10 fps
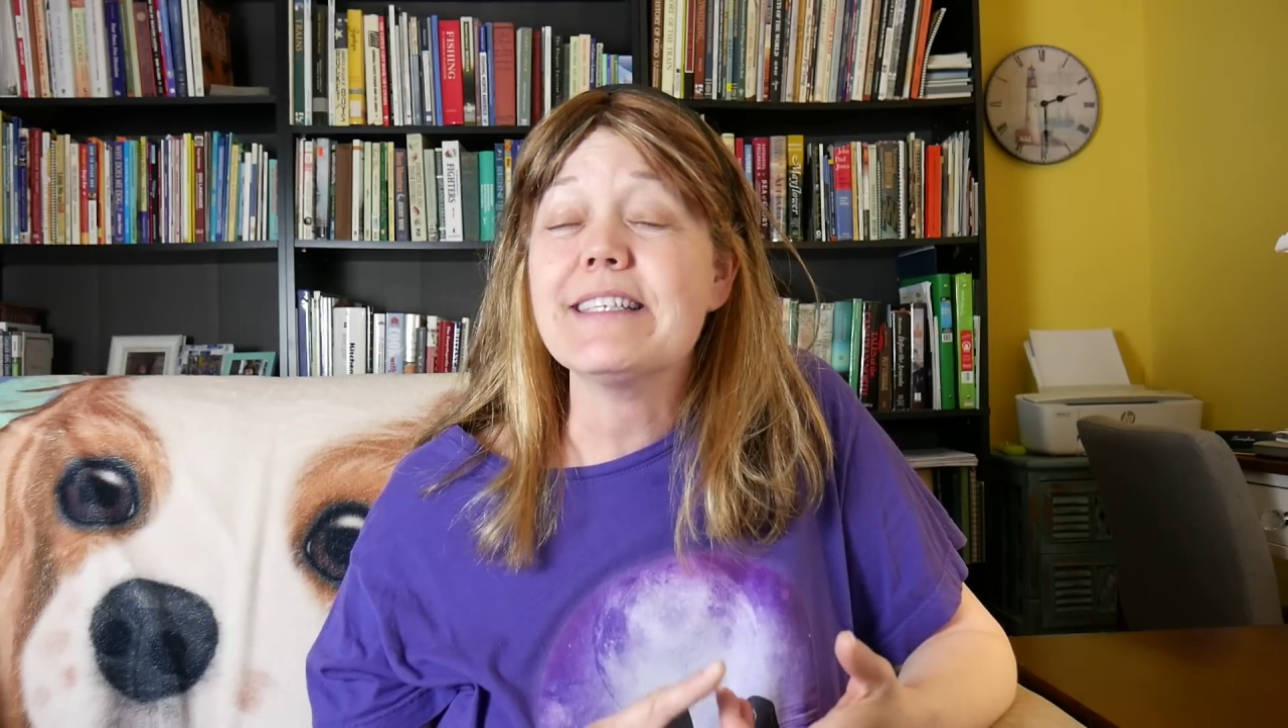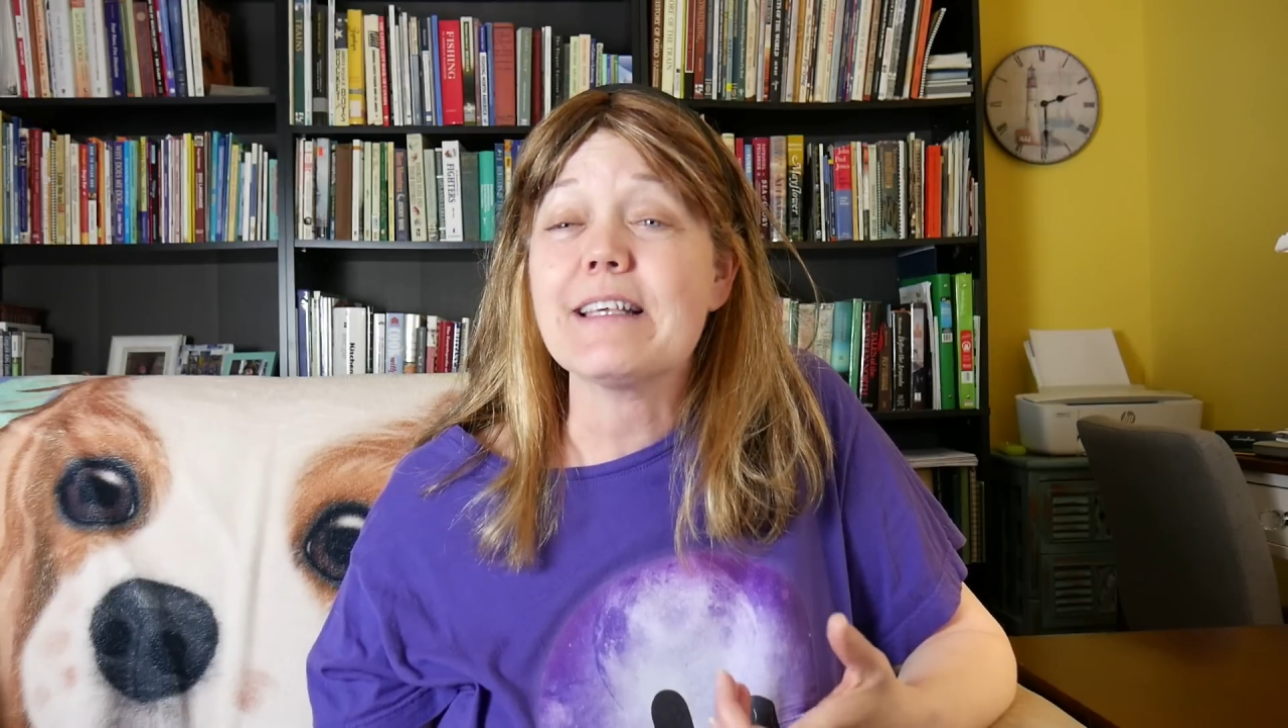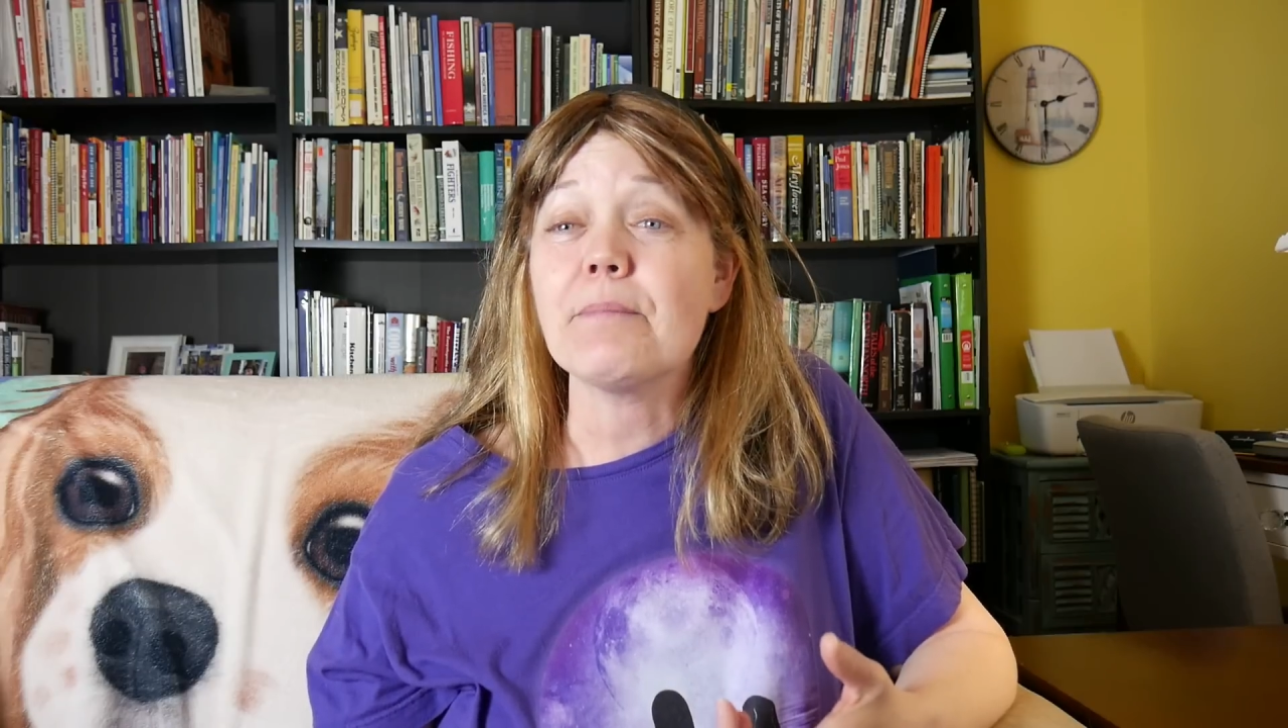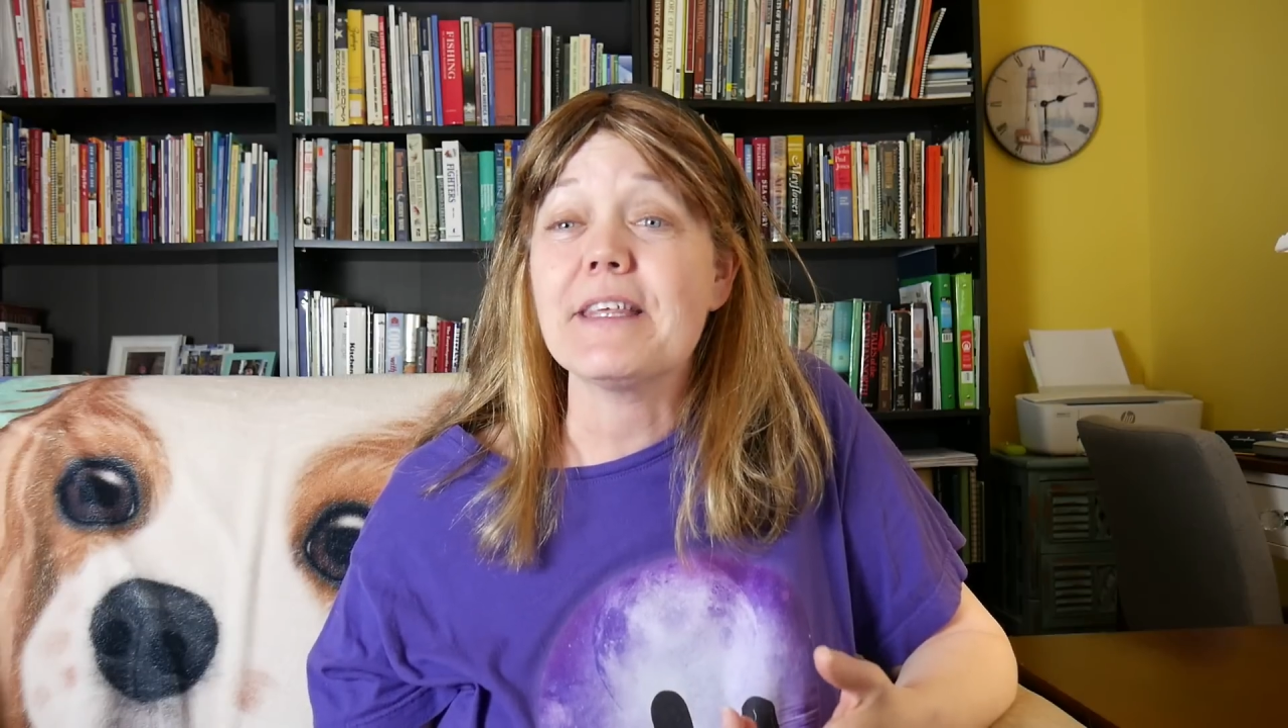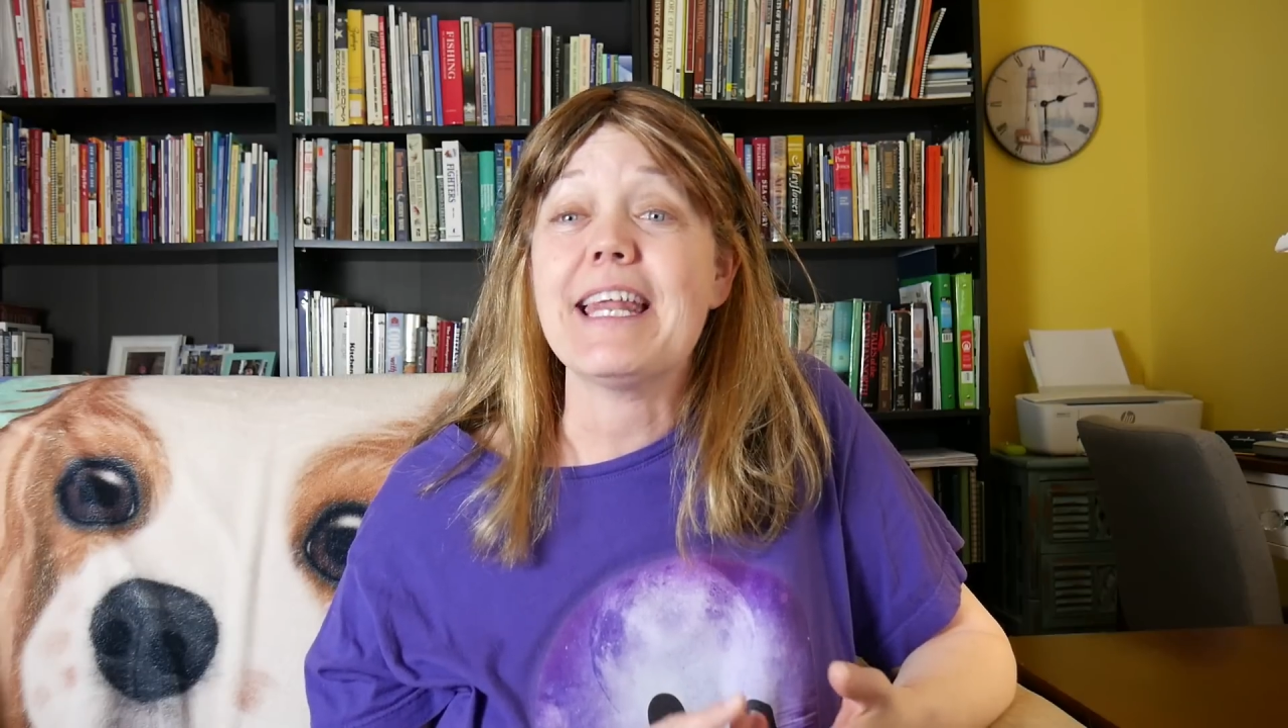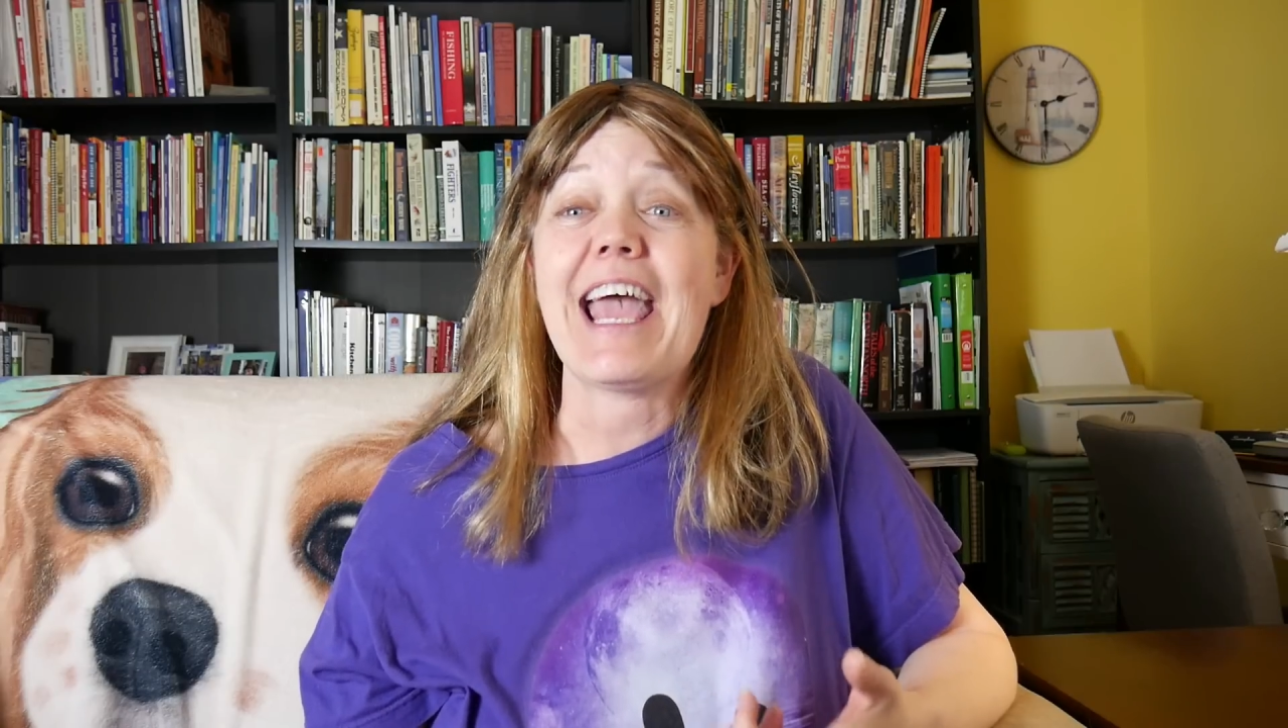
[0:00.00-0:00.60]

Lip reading: something